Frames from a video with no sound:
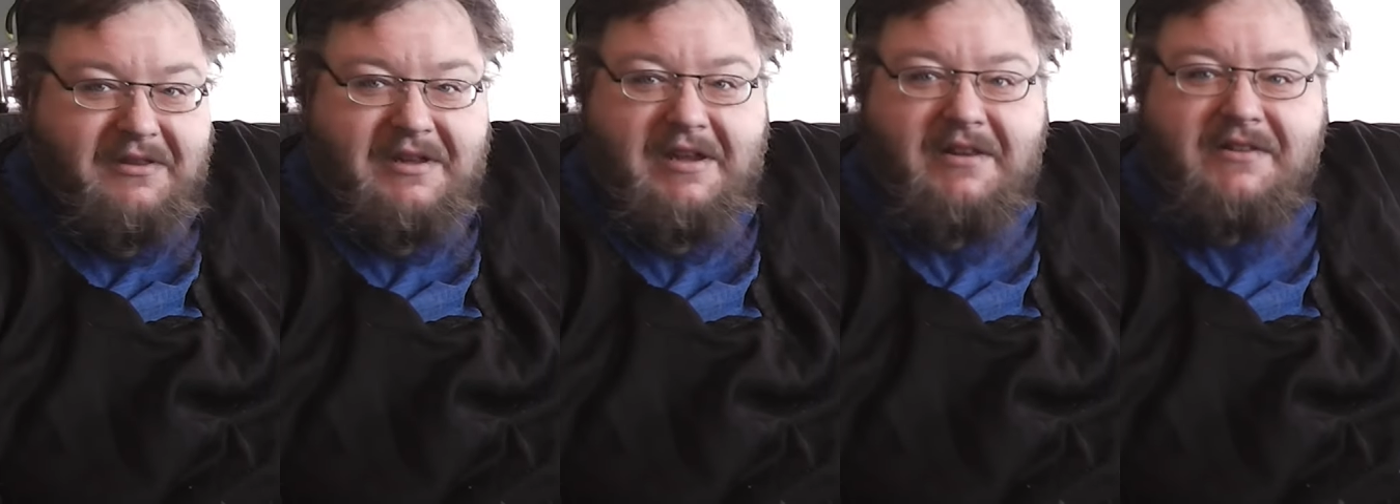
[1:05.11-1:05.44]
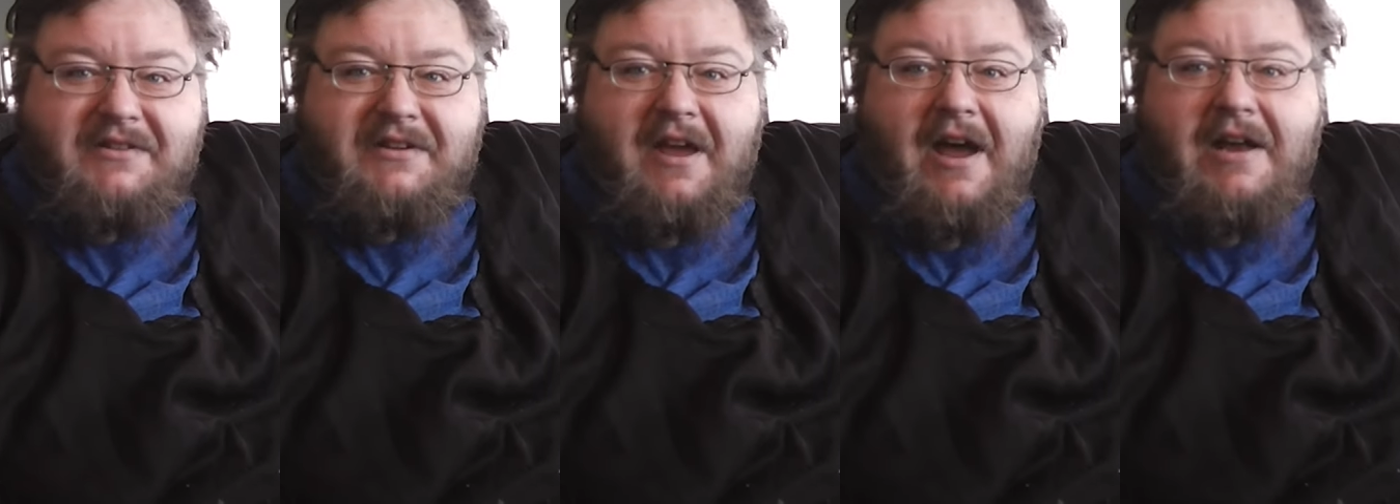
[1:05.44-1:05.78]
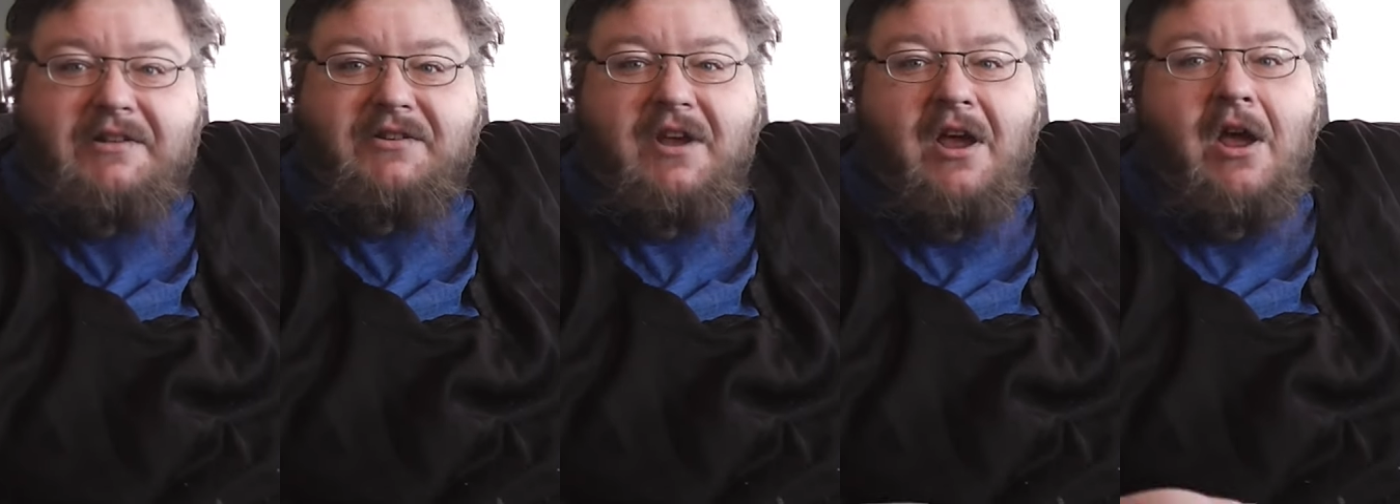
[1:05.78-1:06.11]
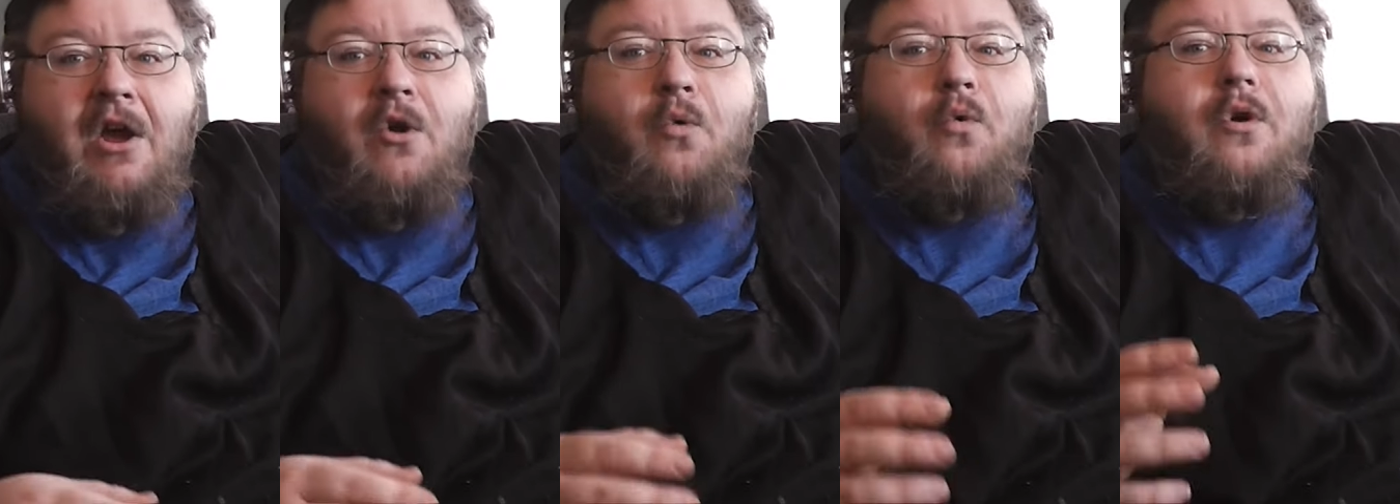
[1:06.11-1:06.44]
the insides
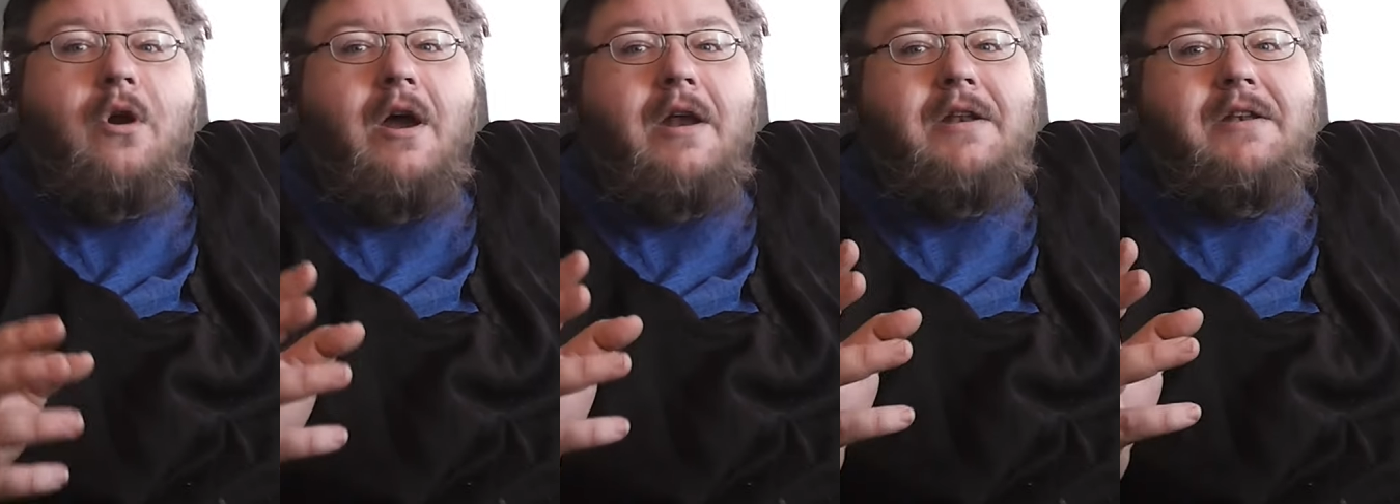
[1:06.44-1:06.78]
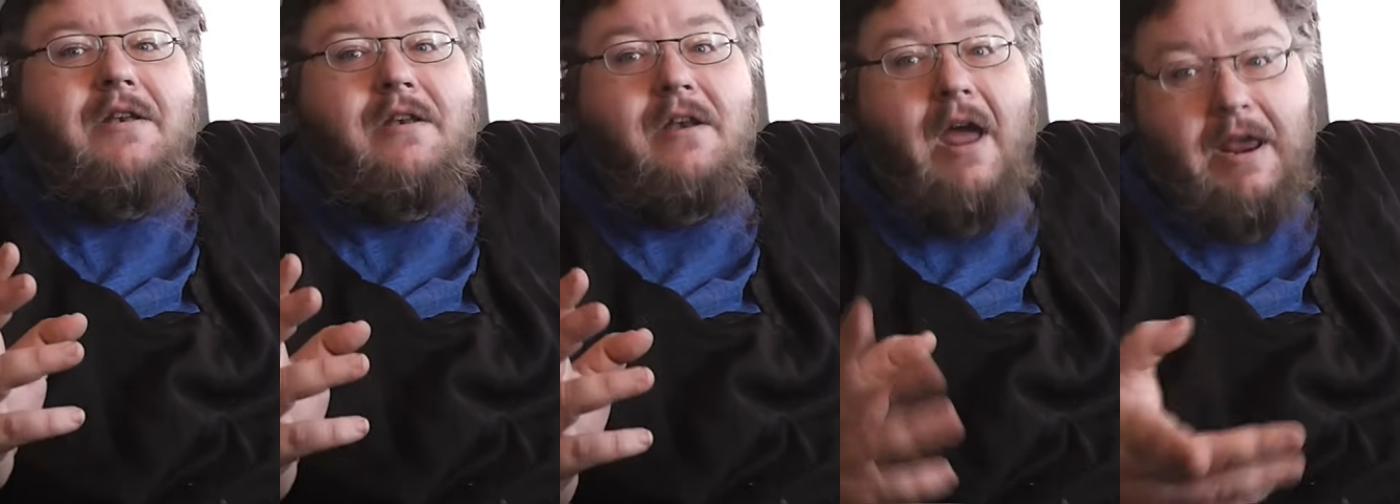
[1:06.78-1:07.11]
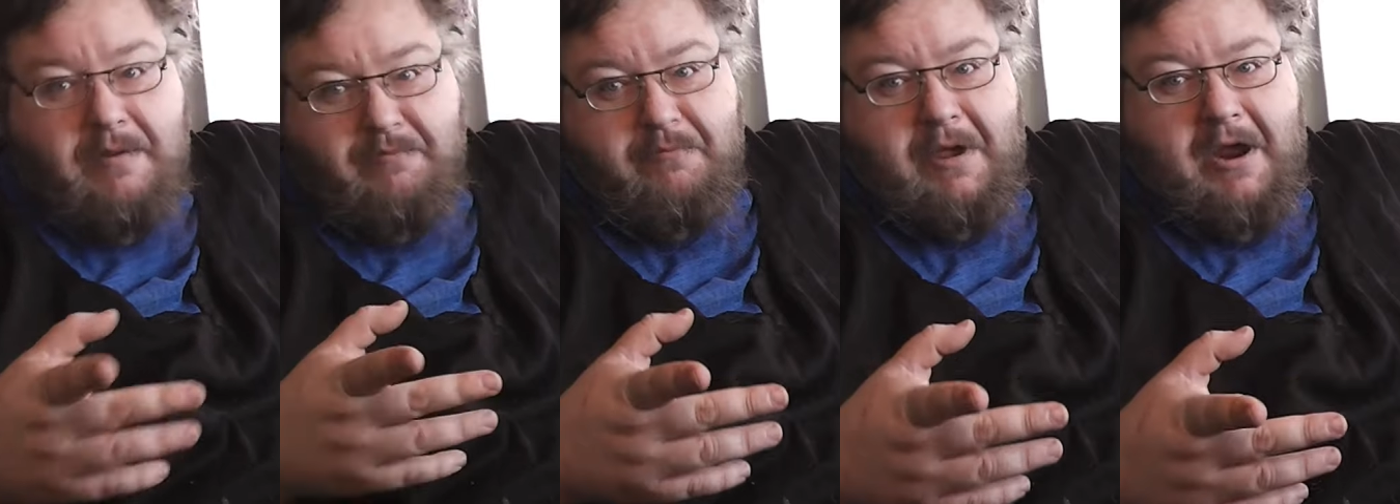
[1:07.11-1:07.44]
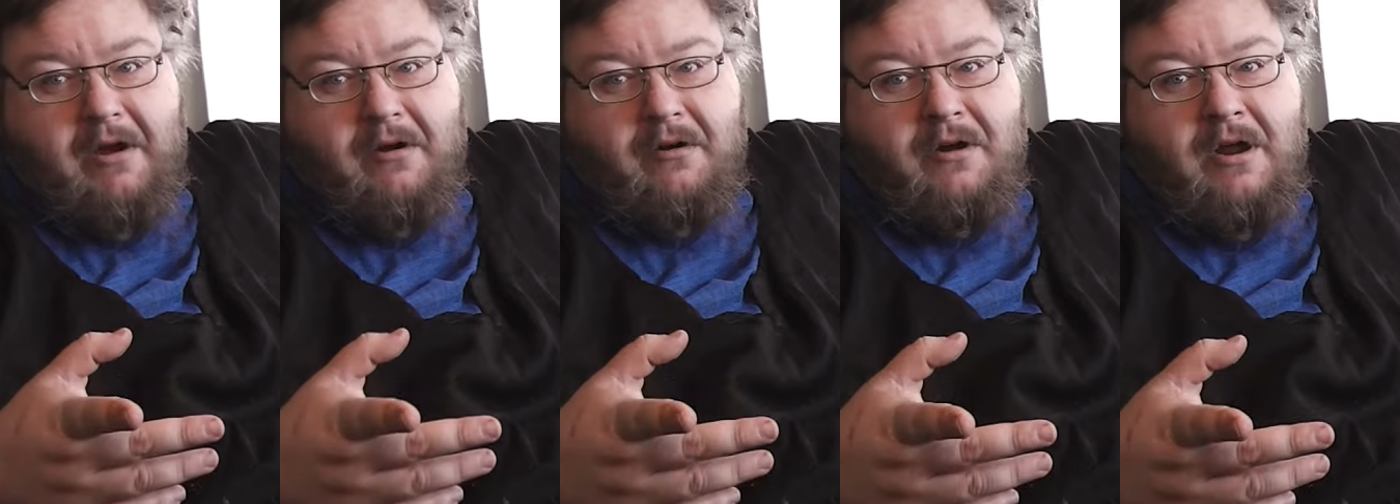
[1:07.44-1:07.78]
were a
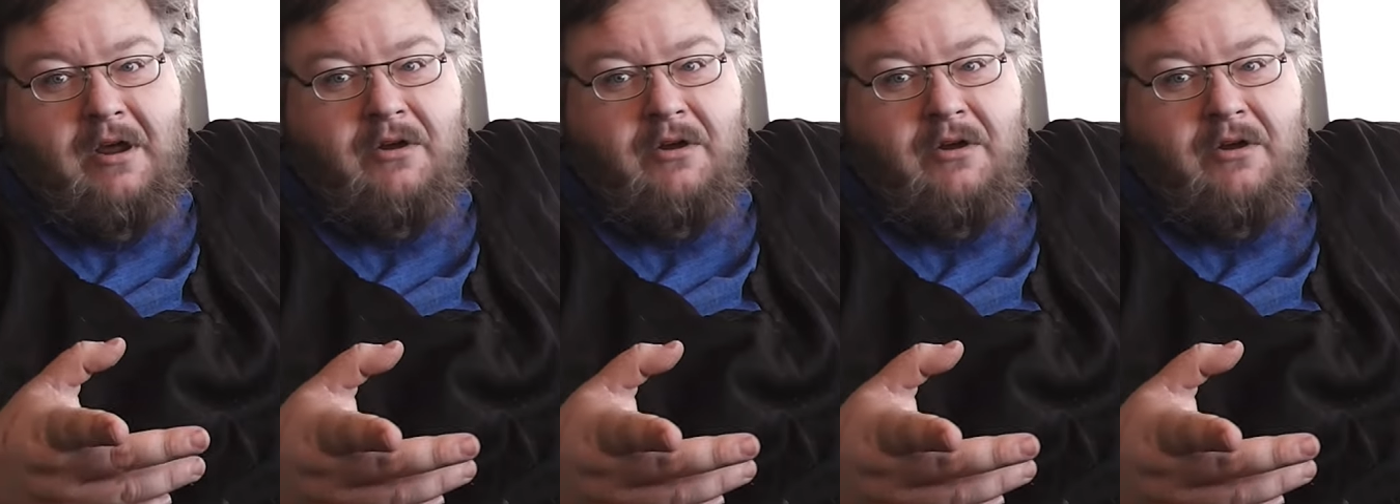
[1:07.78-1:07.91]
nightmare